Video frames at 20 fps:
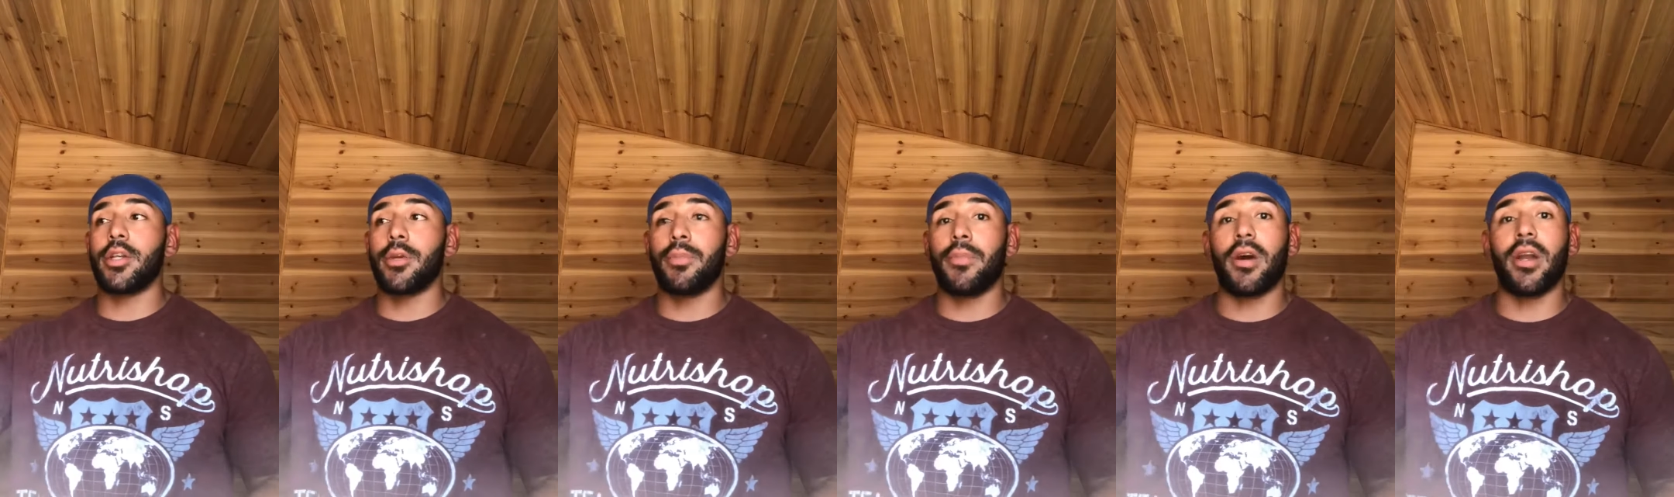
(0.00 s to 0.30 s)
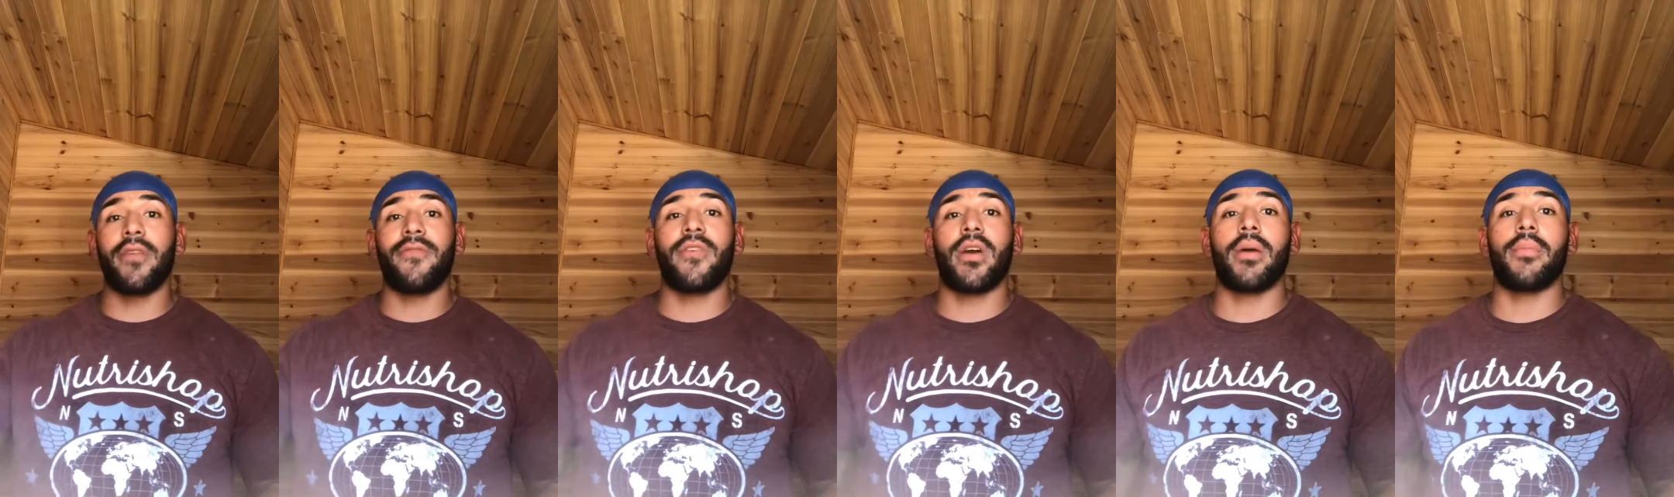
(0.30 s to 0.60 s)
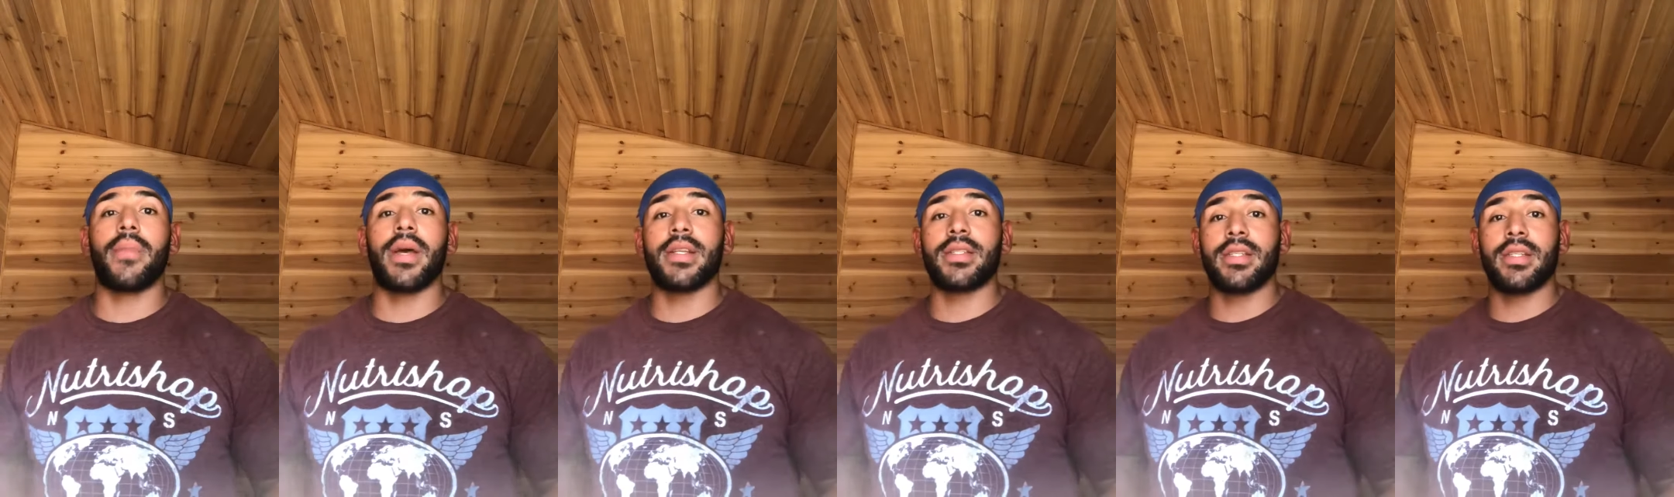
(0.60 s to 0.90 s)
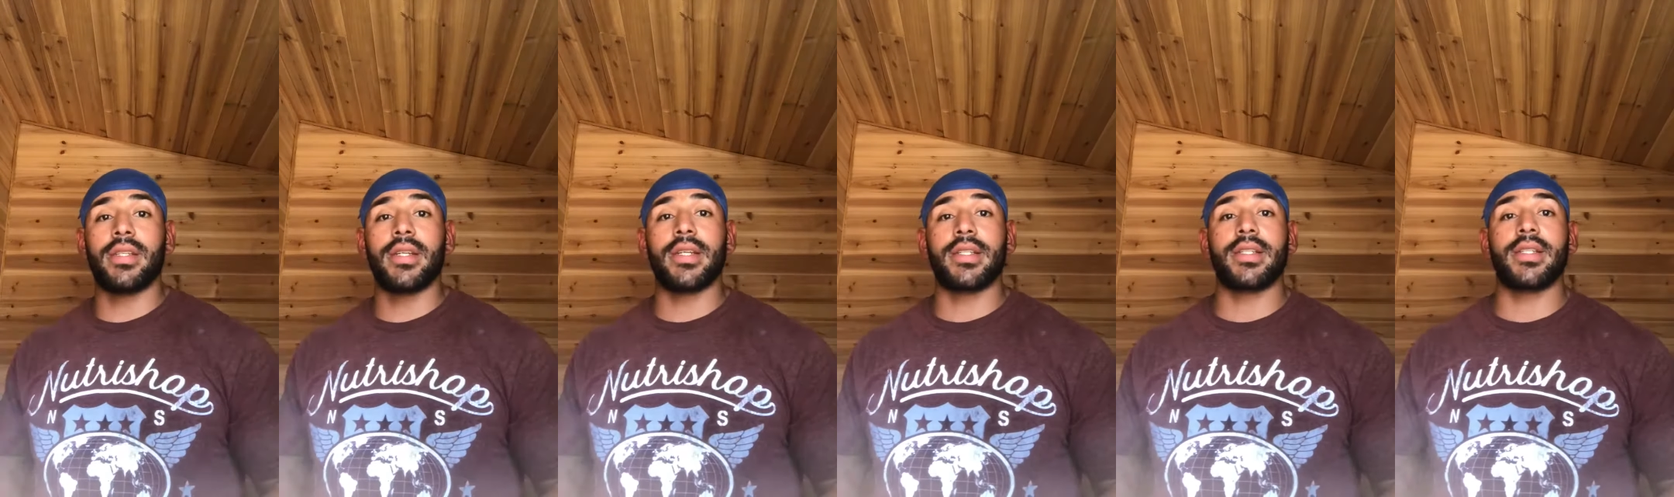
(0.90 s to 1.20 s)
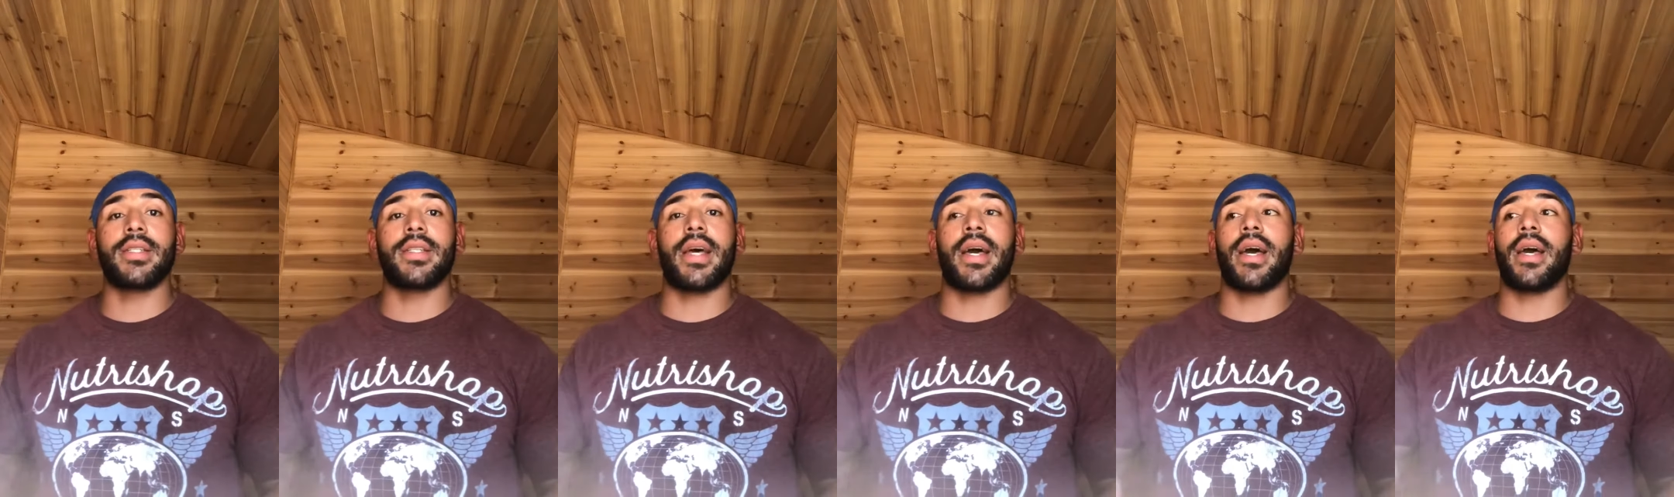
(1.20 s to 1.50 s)
your body fat mass index
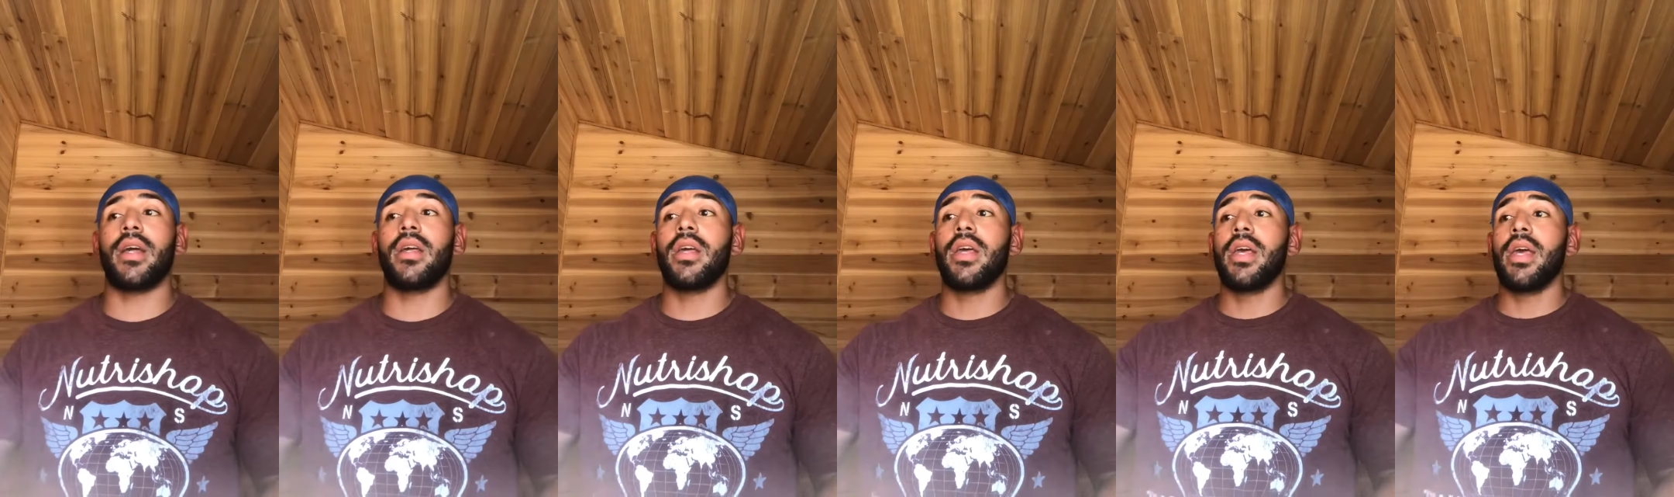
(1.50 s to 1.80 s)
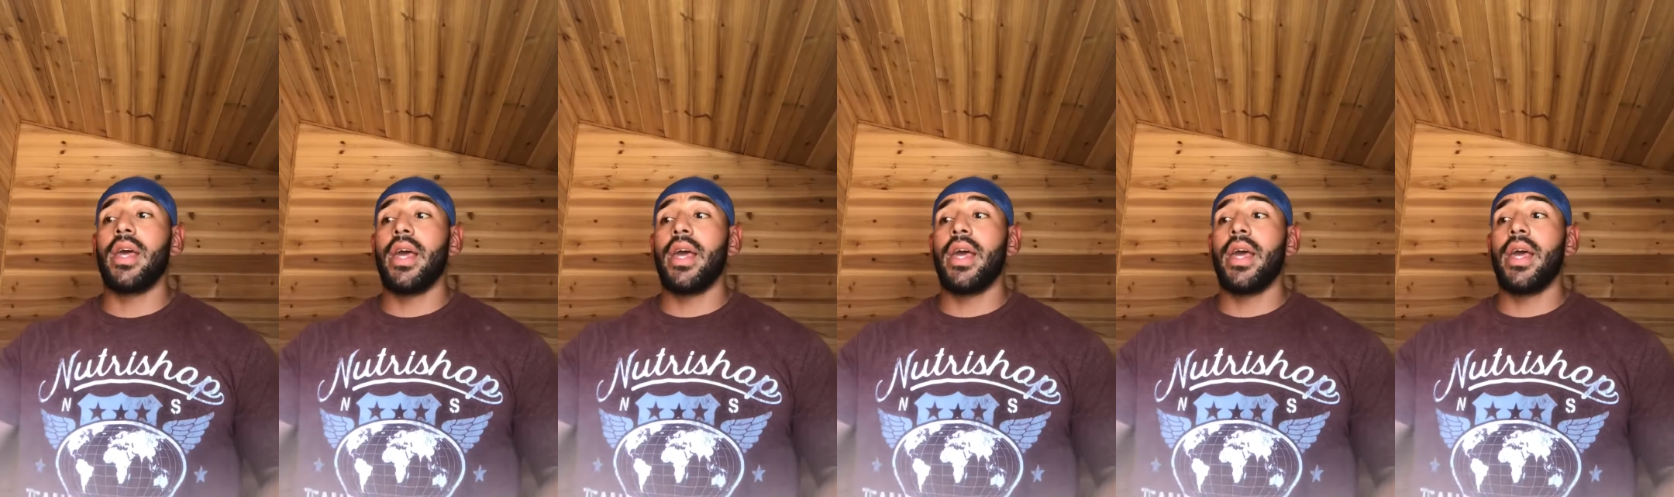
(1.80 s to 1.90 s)
is at,